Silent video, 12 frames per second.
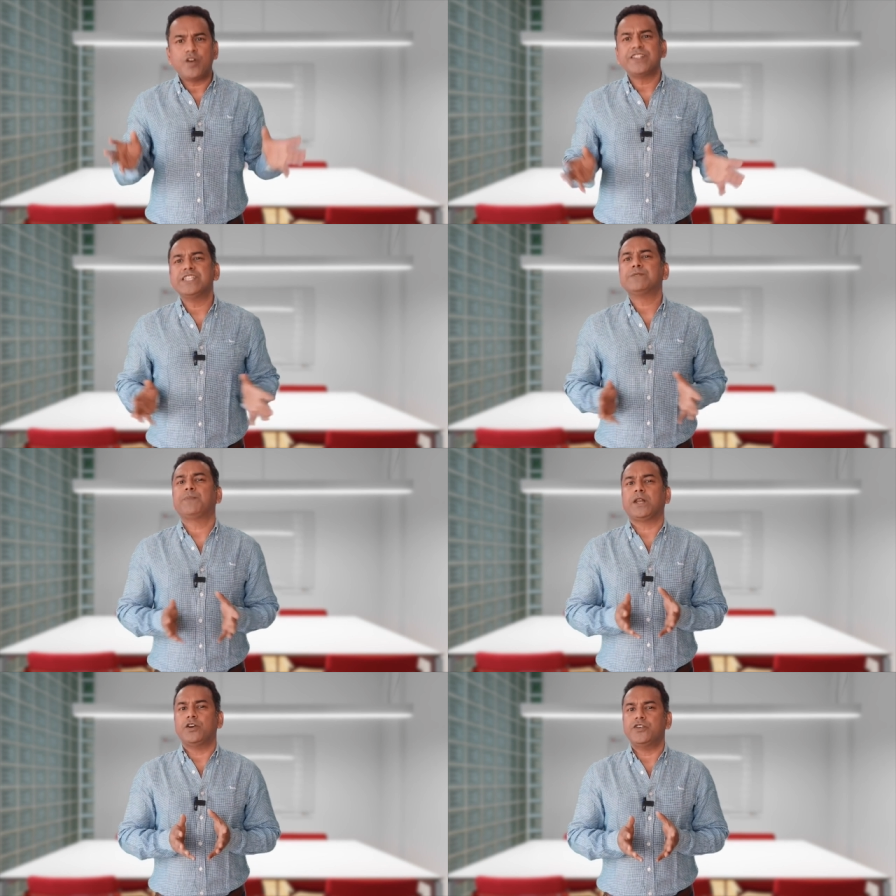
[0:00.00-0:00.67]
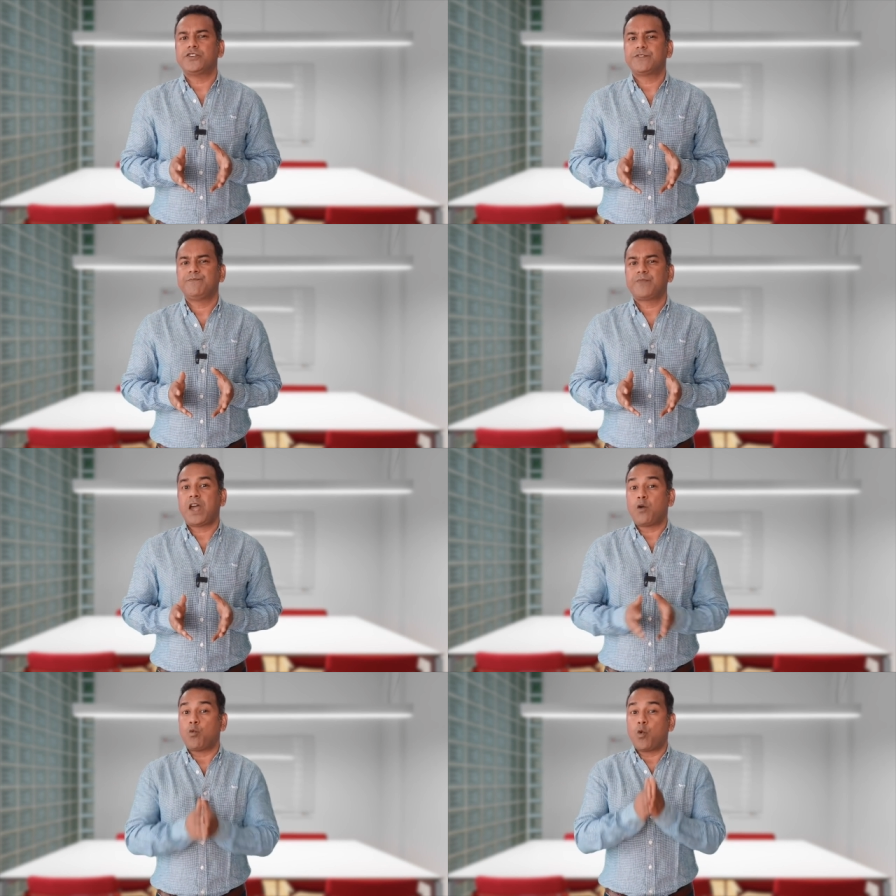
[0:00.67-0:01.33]
on these pillars
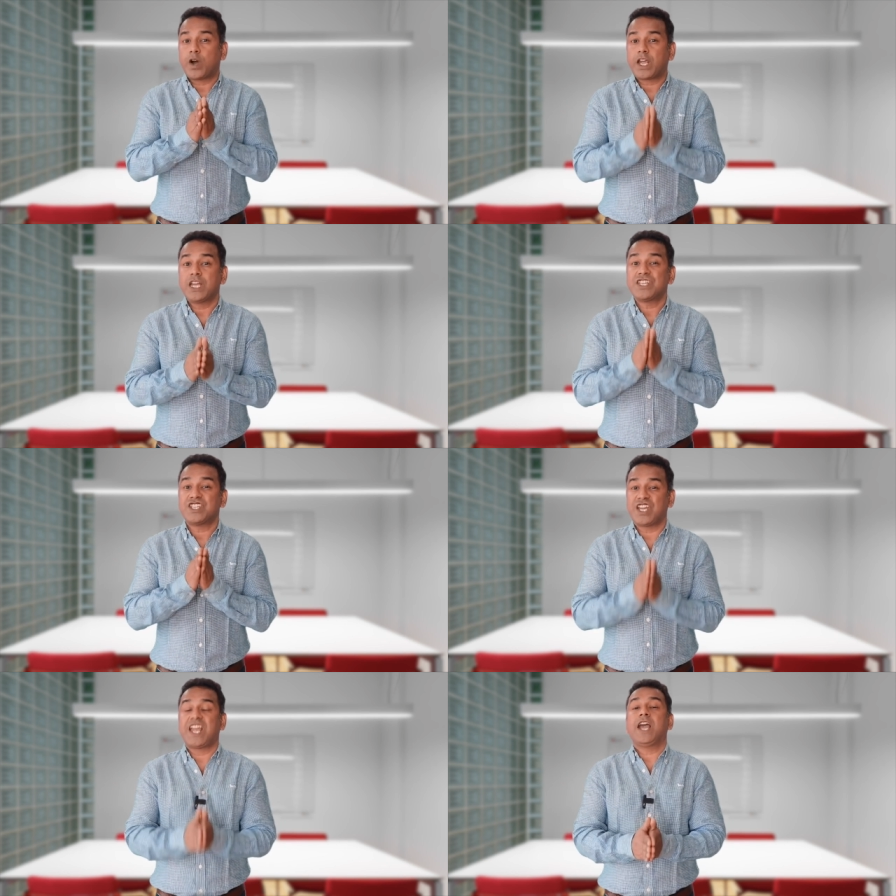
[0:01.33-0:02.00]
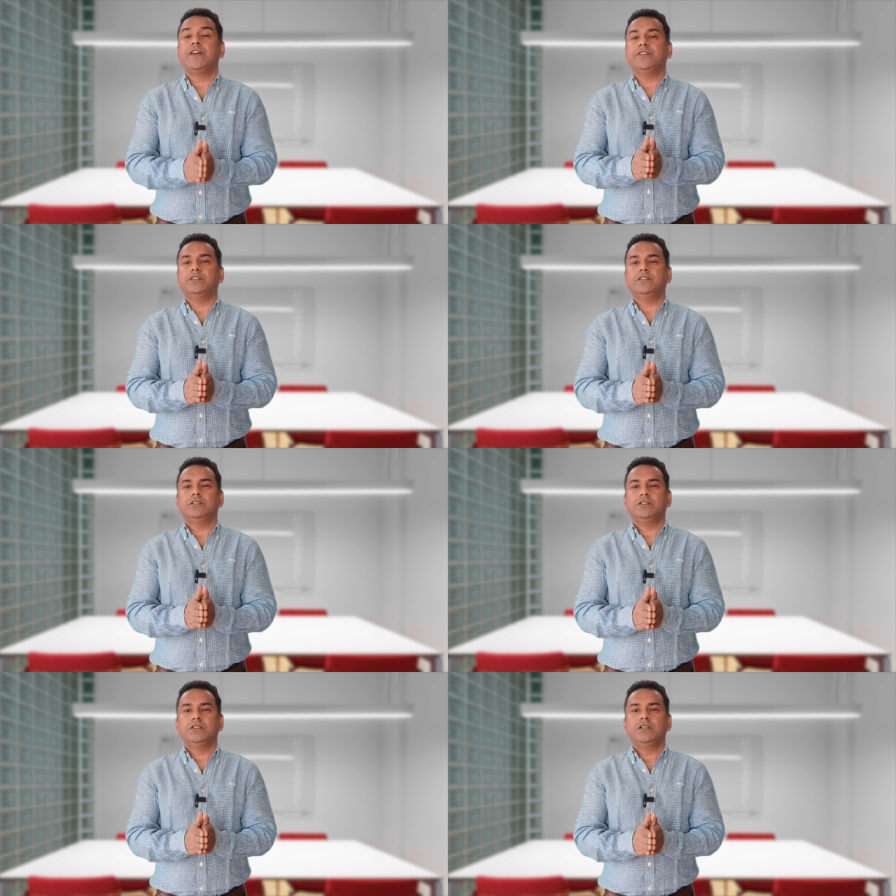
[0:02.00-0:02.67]
and working together
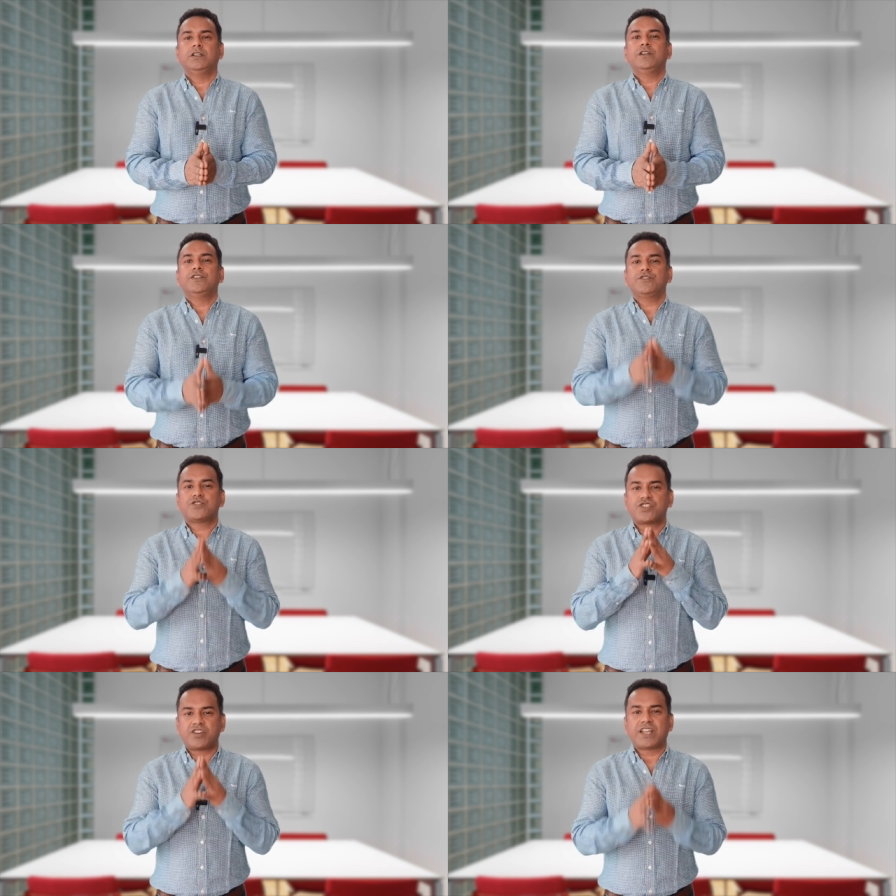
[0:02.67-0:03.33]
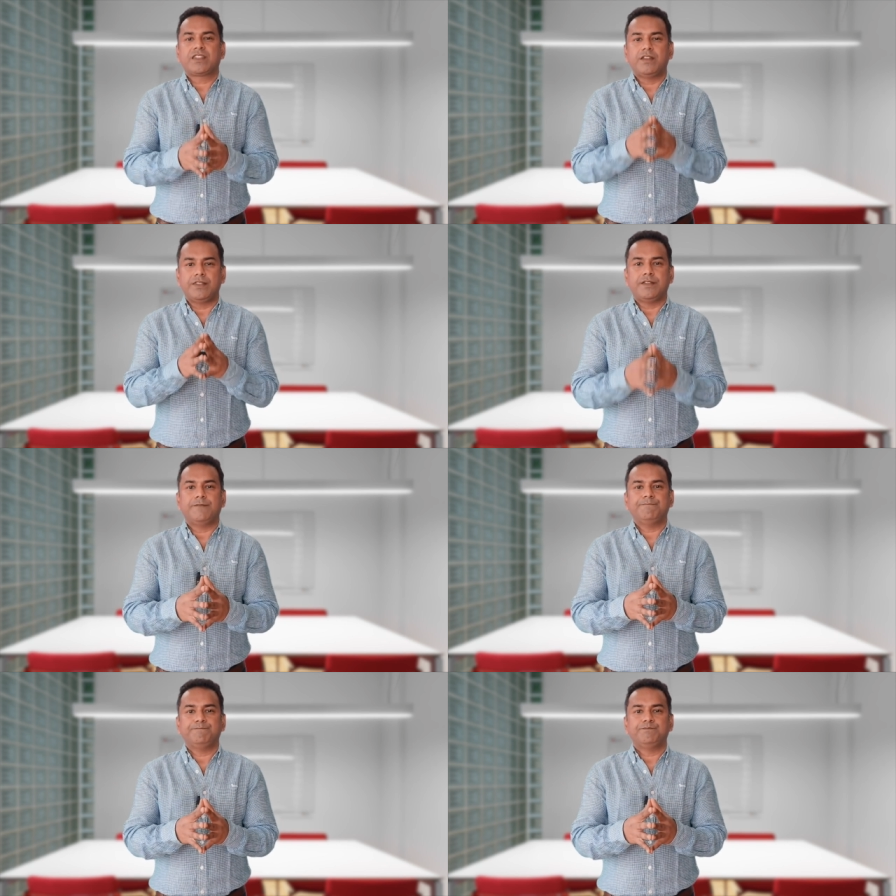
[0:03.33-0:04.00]
to strengthen
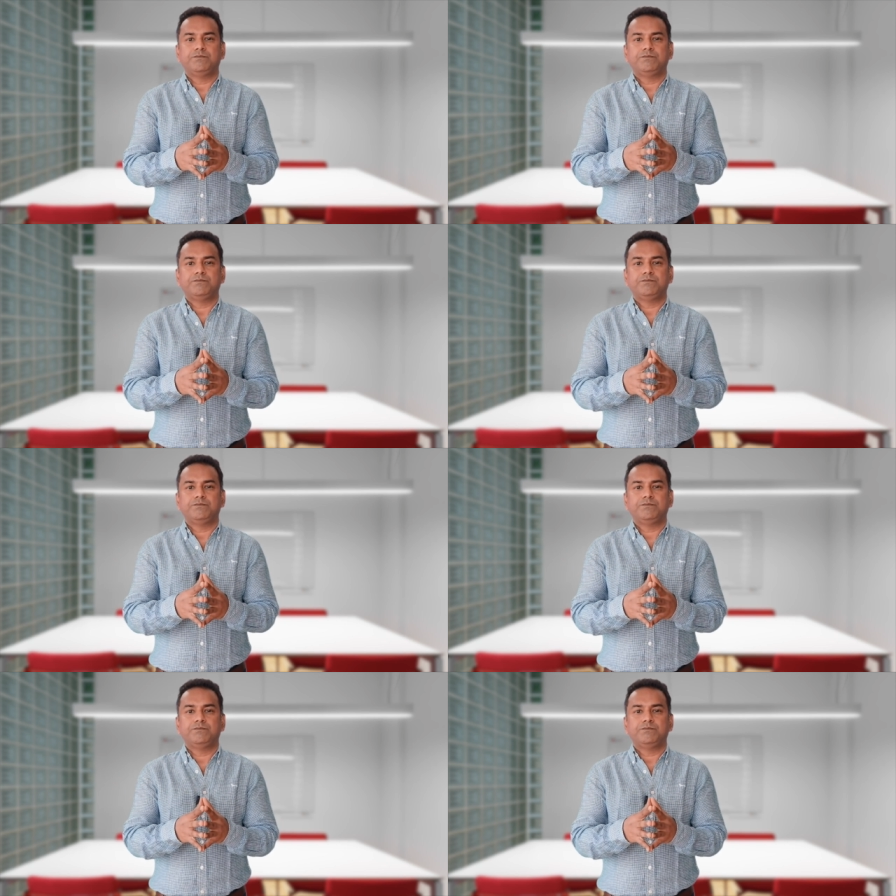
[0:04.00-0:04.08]
them,